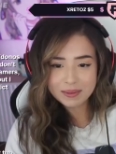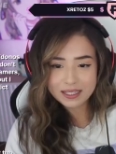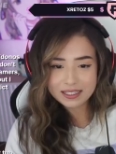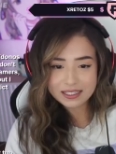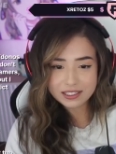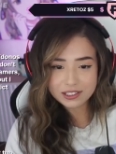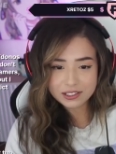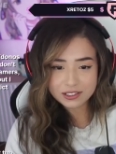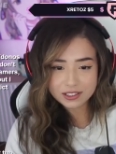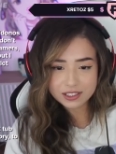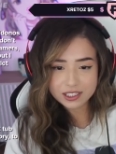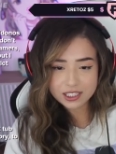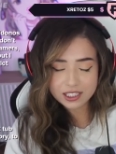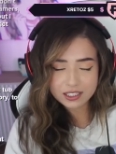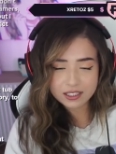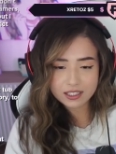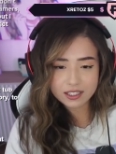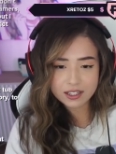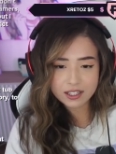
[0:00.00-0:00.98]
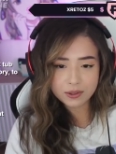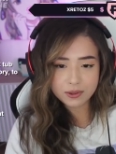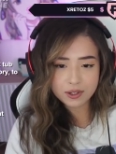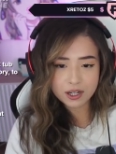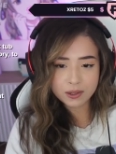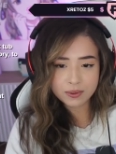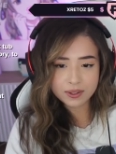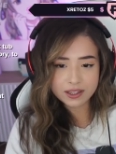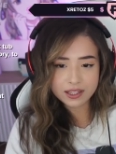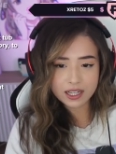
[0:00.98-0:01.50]
Because there's legit nothing
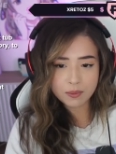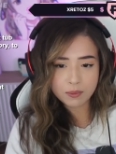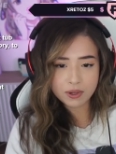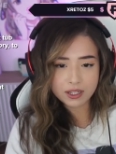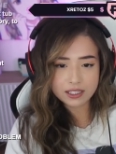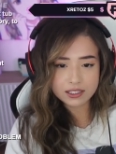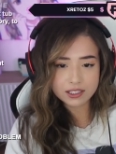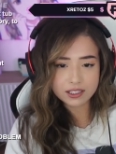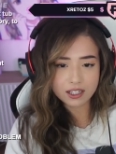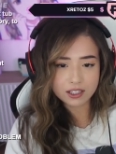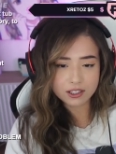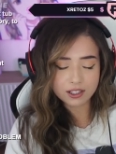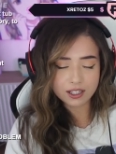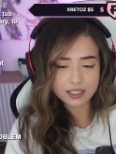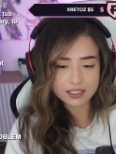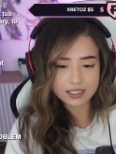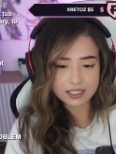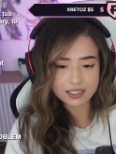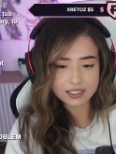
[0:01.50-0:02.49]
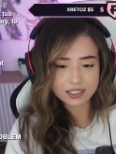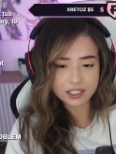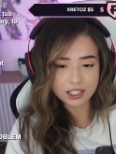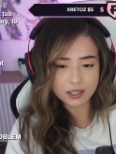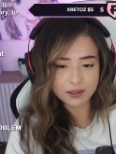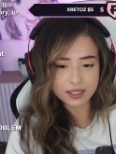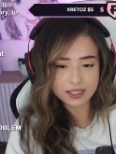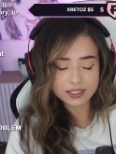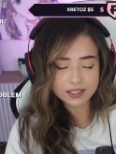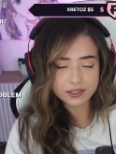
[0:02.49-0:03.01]
wrong with them when it's not crossing
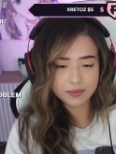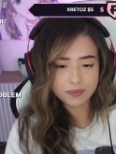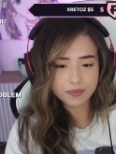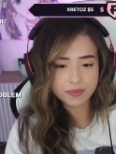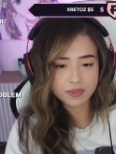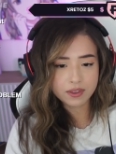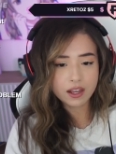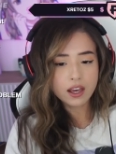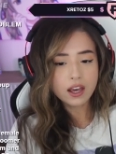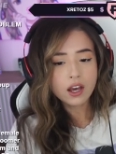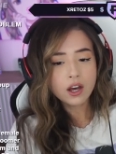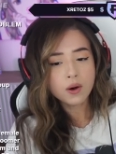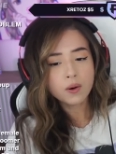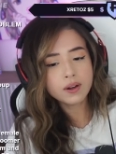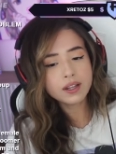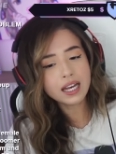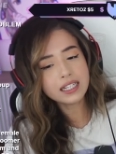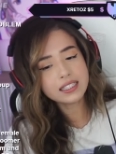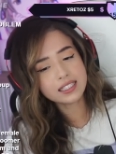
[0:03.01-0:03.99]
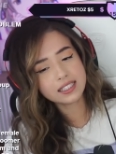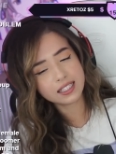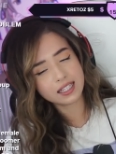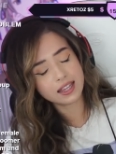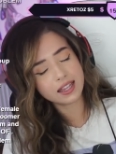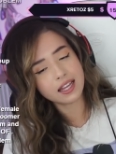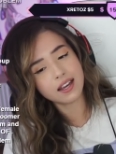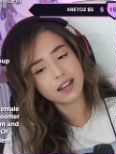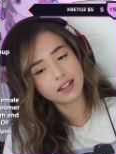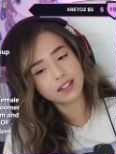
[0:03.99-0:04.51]
TOS. Well, that's
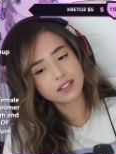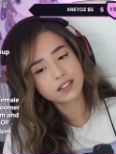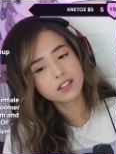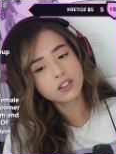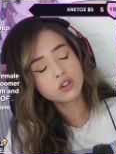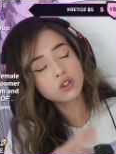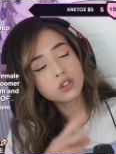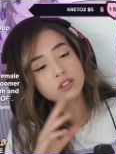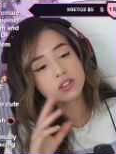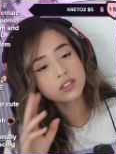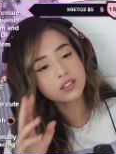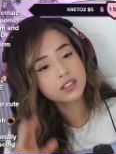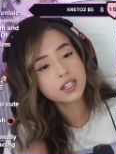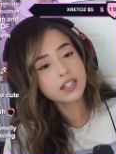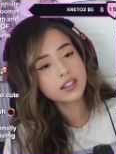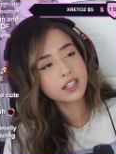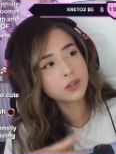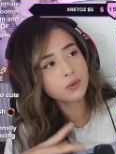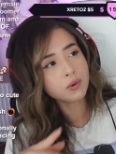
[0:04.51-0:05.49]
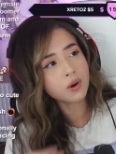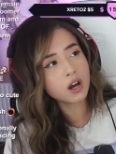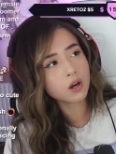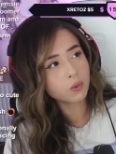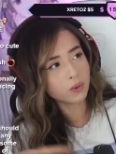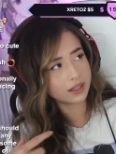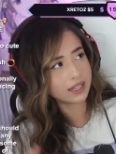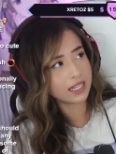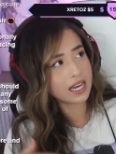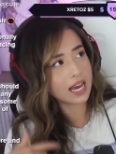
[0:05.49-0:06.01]
the thing. There's nothing
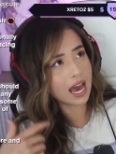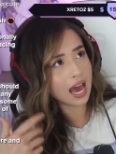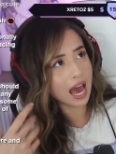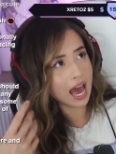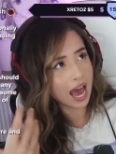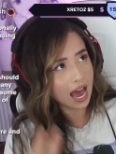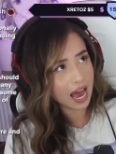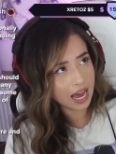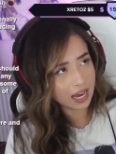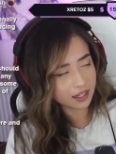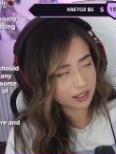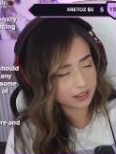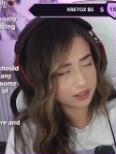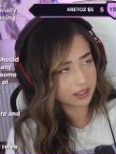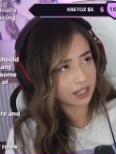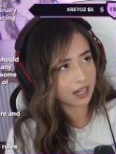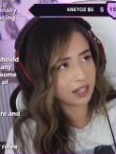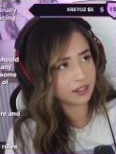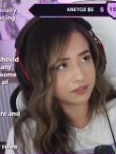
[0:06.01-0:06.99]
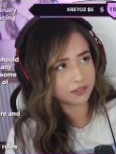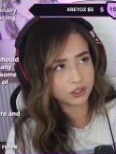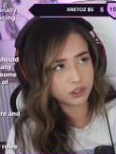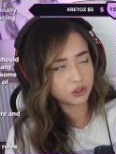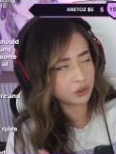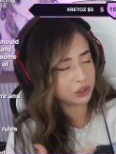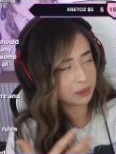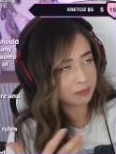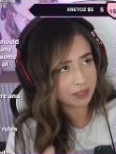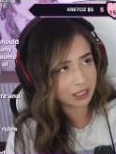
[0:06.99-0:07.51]
wrong with the act of
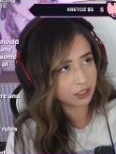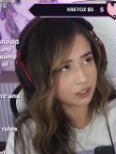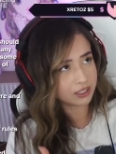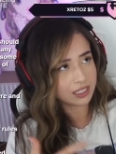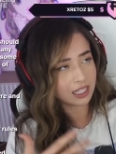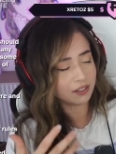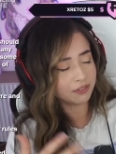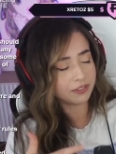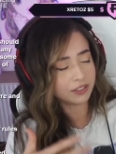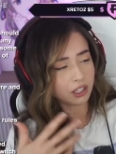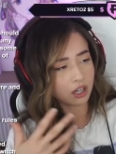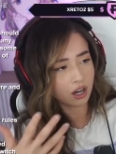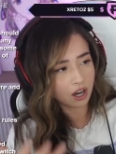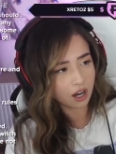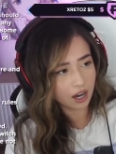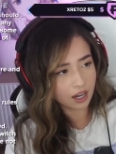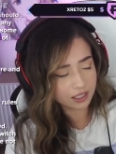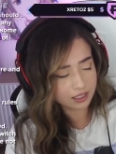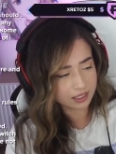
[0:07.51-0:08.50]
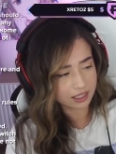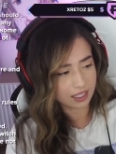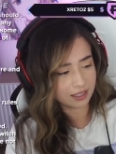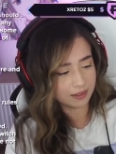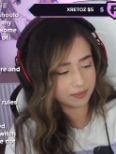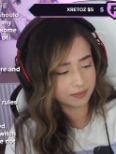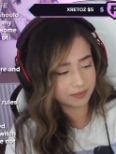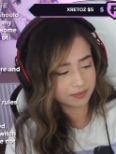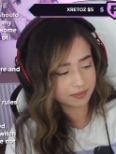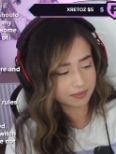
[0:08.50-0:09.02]
streaming yourself in a hot
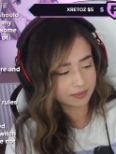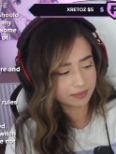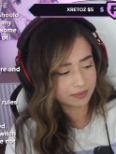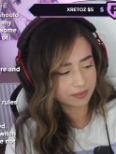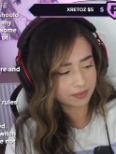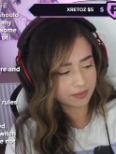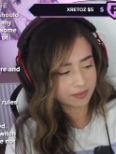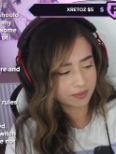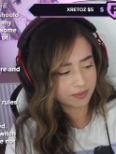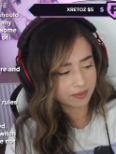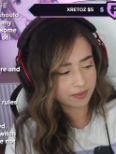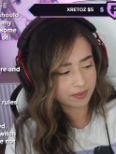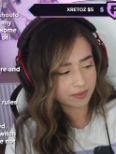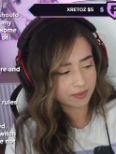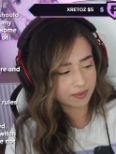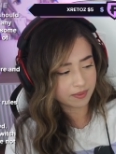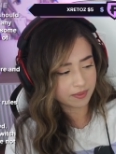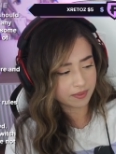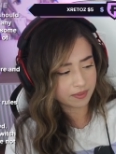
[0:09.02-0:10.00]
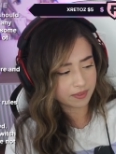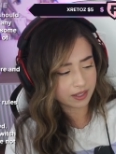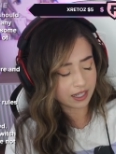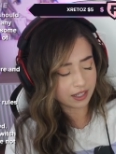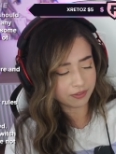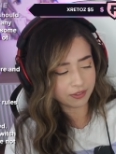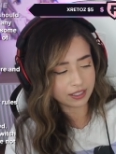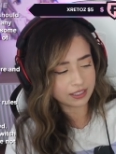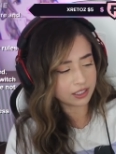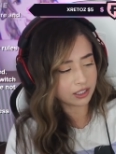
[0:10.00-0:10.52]
tub
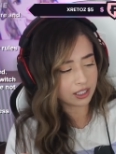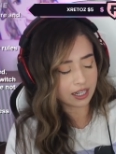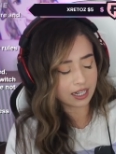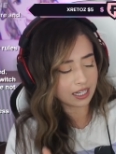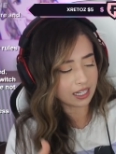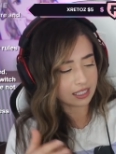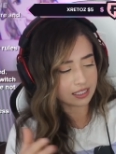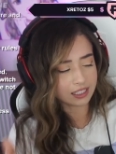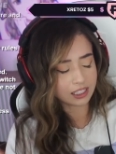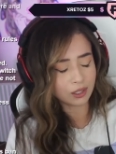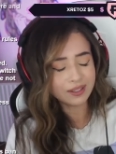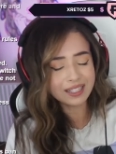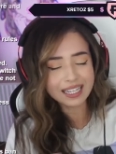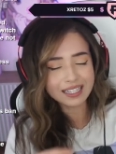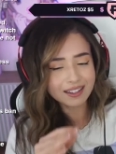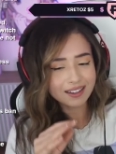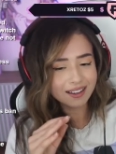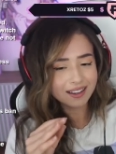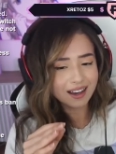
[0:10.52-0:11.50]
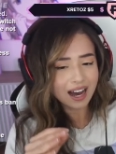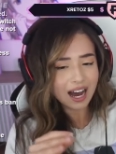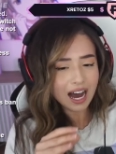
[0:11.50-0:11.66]
if it's not against you. Like,